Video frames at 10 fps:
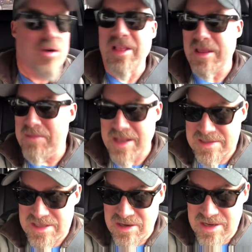really
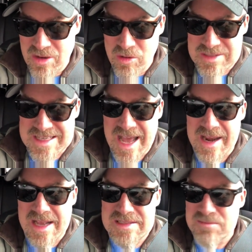because gold's not
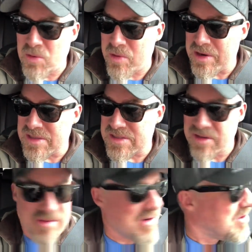as important as
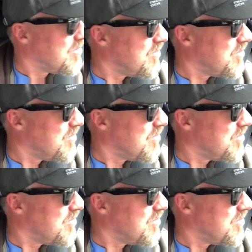silver.